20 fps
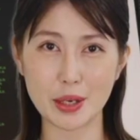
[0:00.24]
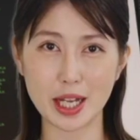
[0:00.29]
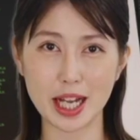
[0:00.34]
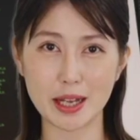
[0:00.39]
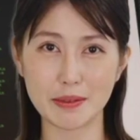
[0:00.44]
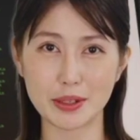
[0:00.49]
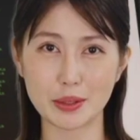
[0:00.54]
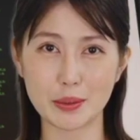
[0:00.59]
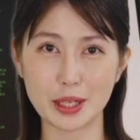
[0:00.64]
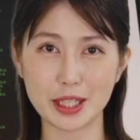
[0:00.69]

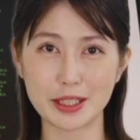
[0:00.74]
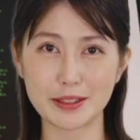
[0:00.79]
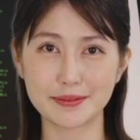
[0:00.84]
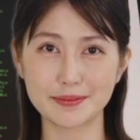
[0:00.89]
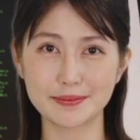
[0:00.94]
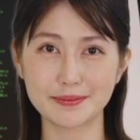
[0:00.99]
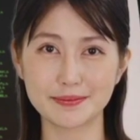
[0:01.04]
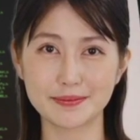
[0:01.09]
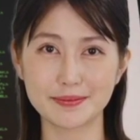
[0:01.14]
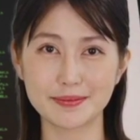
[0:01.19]
everyone,
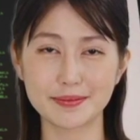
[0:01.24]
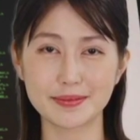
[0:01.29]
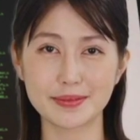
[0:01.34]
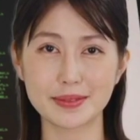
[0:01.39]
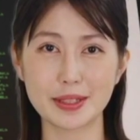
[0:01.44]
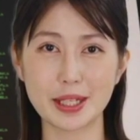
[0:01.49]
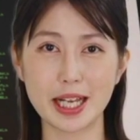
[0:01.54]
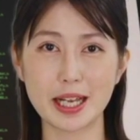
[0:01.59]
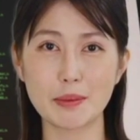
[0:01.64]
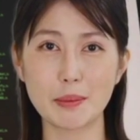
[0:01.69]

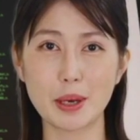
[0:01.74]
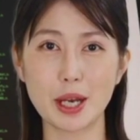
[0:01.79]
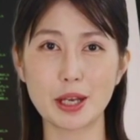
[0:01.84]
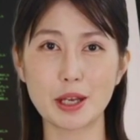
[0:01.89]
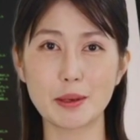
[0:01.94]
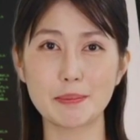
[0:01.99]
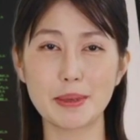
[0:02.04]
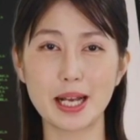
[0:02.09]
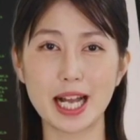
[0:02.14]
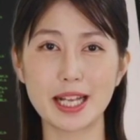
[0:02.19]
and
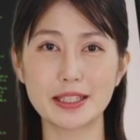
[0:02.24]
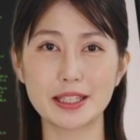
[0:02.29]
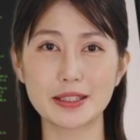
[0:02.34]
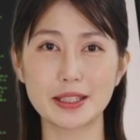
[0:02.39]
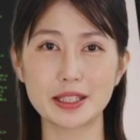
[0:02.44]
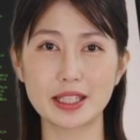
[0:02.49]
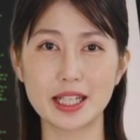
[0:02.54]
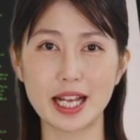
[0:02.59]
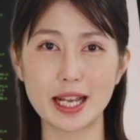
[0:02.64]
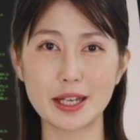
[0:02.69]
welcome back to
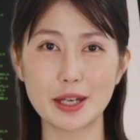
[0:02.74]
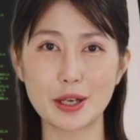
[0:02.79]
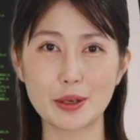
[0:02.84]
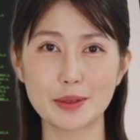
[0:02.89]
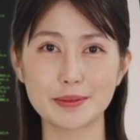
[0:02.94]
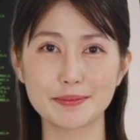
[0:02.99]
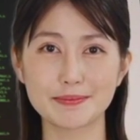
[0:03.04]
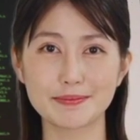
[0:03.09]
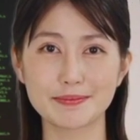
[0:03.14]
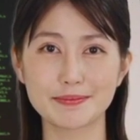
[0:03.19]
the channel.
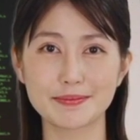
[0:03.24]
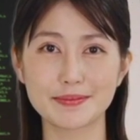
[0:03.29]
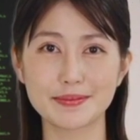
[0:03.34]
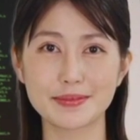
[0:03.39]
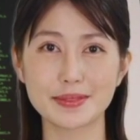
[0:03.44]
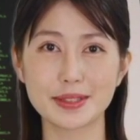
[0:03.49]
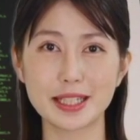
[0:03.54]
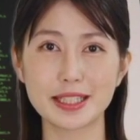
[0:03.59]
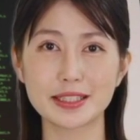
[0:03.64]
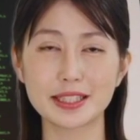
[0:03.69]

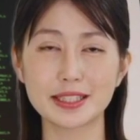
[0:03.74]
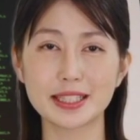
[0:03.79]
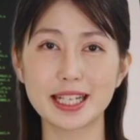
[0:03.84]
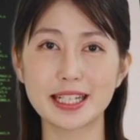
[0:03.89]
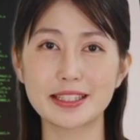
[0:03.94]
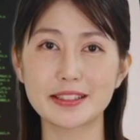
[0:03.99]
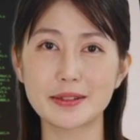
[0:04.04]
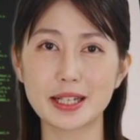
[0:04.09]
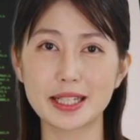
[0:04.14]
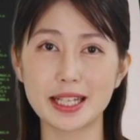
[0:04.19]
In
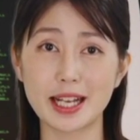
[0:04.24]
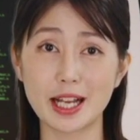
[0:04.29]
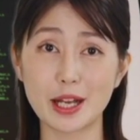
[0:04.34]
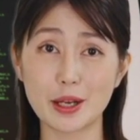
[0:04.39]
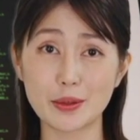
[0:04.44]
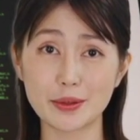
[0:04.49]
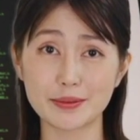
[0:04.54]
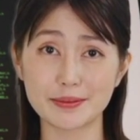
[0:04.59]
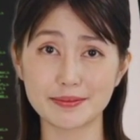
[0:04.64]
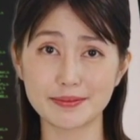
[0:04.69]
today's
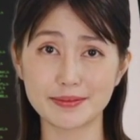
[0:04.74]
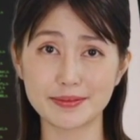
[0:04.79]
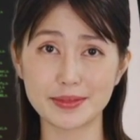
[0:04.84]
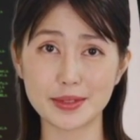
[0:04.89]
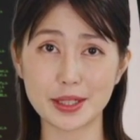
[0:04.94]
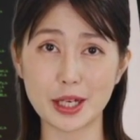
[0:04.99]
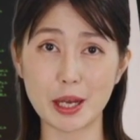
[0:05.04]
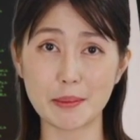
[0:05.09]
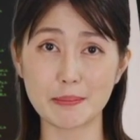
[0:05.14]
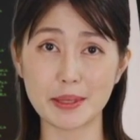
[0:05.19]
video,
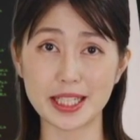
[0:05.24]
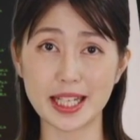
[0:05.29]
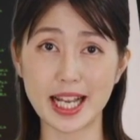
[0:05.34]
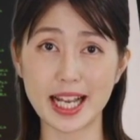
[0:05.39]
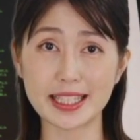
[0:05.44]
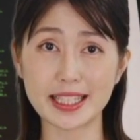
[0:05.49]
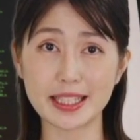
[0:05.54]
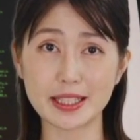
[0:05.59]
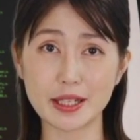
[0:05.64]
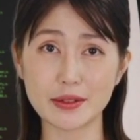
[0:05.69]
I'll be
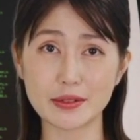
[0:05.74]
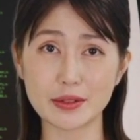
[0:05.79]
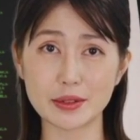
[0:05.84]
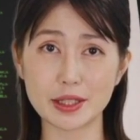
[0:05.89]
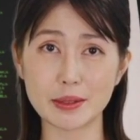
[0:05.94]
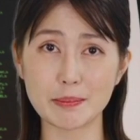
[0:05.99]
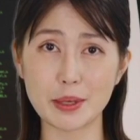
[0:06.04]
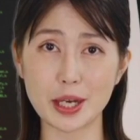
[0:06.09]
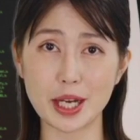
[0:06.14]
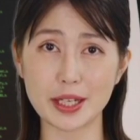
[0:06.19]
guiding you through
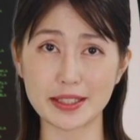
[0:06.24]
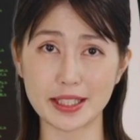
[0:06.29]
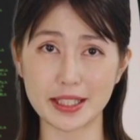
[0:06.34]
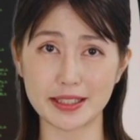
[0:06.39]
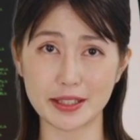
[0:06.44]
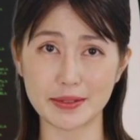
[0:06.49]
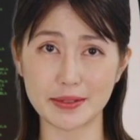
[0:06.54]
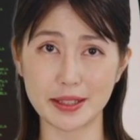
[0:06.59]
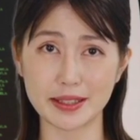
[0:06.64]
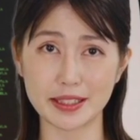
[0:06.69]
the
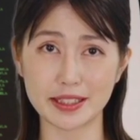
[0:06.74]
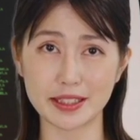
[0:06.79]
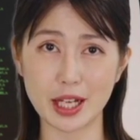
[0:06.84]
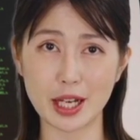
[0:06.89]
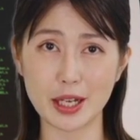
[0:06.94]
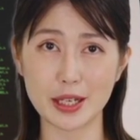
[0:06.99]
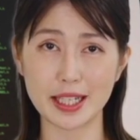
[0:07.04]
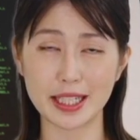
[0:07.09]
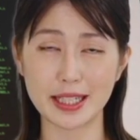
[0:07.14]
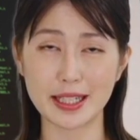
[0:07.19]
process of
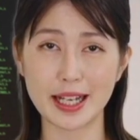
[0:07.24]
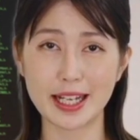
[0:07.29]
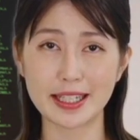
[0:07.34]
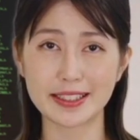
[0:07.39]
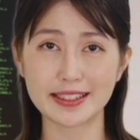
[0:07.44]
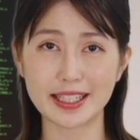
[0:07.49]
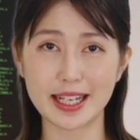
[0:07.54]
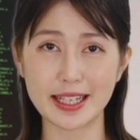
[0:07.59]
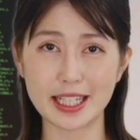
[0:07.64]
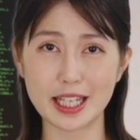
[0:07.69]
installing and
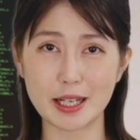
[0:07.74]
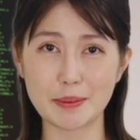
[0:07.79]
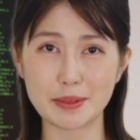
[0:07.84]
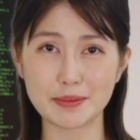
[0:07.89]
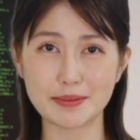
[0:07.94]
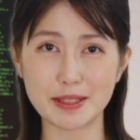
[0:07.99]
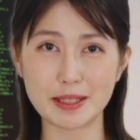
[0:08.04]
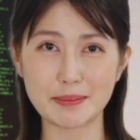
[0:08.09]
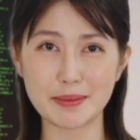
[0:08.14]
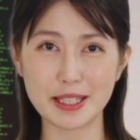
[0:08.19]
setting up a
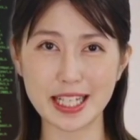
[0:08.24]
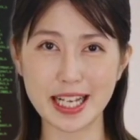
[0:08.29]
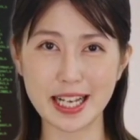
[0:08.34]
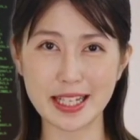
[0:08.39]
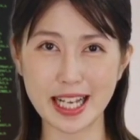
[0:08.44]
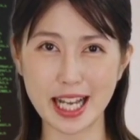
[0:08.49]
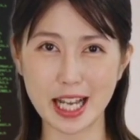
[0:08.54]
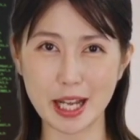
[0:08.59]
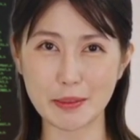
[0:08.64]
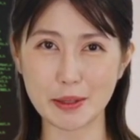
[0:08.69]
VPN
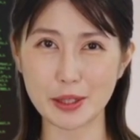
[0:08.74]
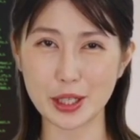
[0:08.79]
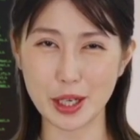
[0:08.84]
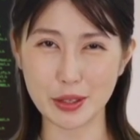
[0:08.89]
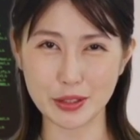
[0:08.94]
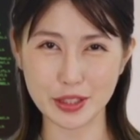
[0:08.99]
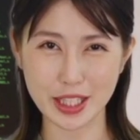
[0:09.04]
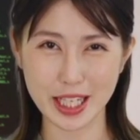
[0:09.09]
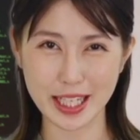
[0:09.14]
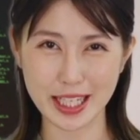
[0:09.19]
app
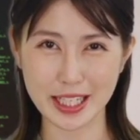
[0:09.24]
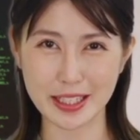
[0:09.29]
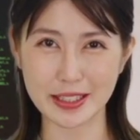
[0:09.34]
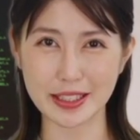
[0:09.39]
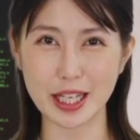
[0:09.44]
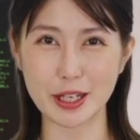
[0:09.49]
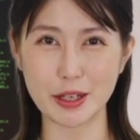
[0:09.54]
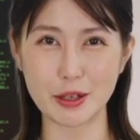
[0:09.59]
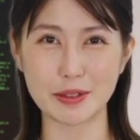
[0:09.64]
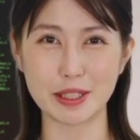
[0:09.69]
called JN
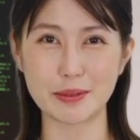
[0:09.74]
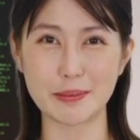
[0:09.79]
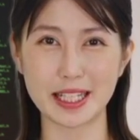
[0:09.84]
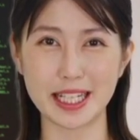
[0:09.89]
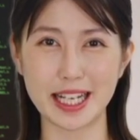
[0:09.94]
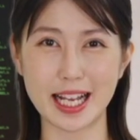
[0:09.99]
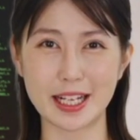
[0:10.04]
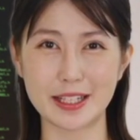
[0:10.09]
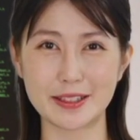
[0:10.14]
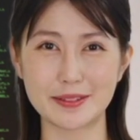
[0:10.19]

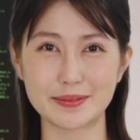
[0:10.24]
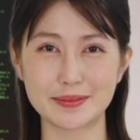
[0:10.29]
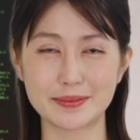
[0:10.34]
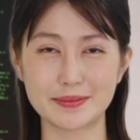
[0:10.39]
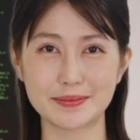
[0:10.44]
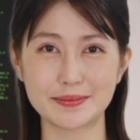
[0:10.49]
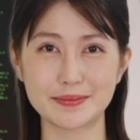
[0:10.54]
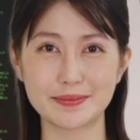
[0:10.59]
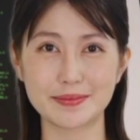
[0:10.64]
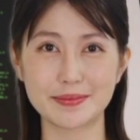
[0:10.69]
TunnelVPN.
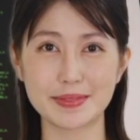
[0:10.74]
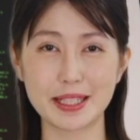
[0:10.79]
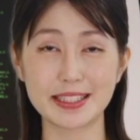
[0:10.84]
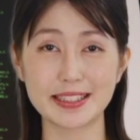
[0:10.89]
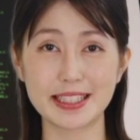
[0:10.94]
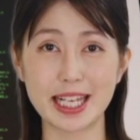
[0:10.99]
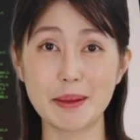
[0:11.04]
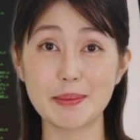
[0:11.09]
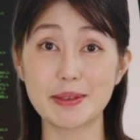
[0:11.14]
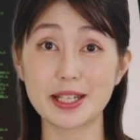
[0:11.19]
This
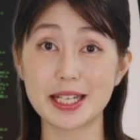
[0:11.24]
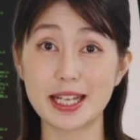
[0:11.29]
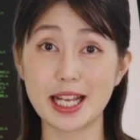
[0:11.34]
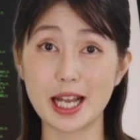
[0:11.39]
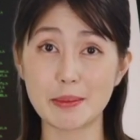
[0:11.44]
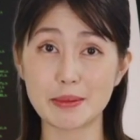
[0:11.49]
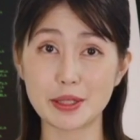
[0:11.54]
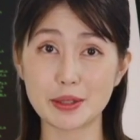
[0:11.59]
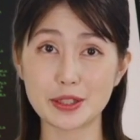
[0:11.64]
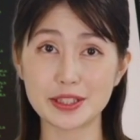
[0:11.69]
app can
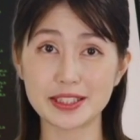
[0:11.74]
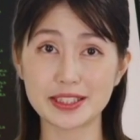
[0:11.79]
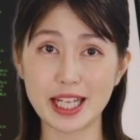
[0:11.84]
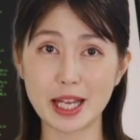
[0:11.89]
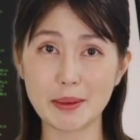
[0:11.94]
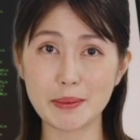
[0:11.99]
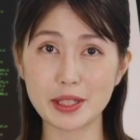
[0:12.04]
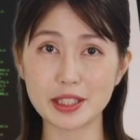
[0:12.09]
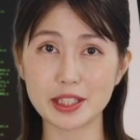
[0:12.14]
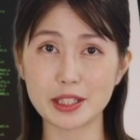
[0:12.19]
help you
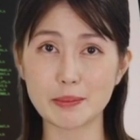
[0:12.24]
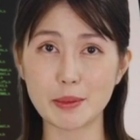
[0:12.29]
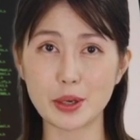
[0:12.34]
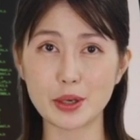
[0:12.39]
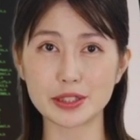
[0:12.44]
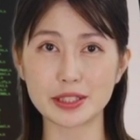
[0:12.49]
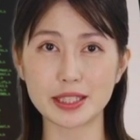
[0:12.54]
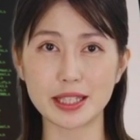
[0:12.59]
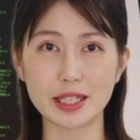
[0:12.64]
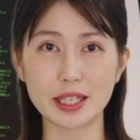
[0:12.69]
establish a more
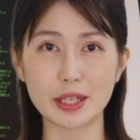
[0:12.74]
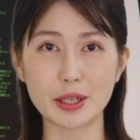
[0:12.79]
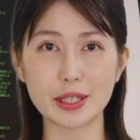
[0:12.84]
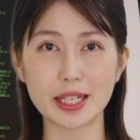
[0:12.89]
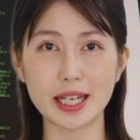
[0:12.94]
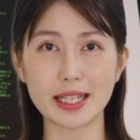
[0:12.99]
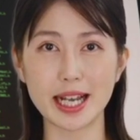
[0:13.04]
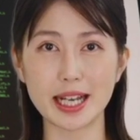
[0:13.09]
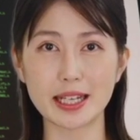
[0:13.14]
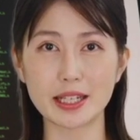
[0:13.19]
secure
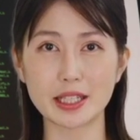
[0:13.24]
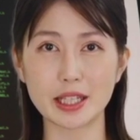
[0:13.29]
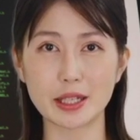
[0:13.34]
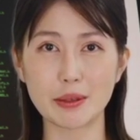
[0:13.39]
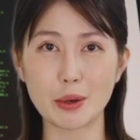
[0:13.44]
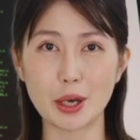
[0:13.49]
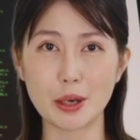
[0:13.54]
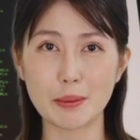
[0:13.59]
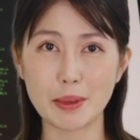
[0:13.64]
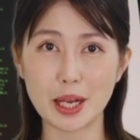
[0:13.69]
connection
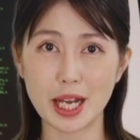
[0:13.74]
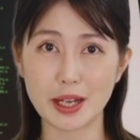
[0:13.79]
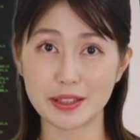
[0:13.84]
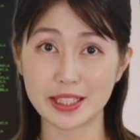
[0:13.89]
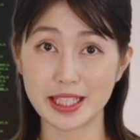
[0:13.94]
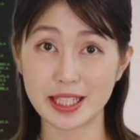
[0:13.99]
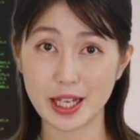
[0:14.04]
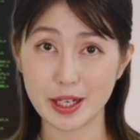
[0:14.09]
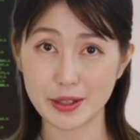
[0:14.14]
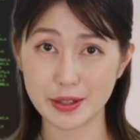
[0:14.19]
while
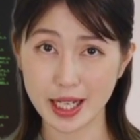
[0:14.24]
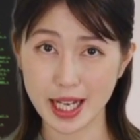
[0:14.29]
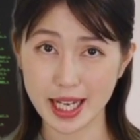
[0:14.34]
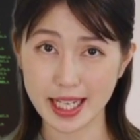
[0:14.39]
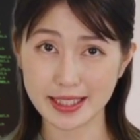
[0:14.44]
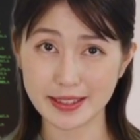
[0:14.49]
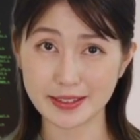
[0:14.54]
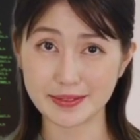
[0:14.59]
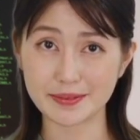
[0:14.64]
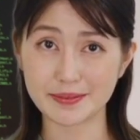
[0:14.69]
browsing
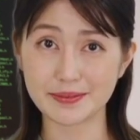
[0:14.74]
online,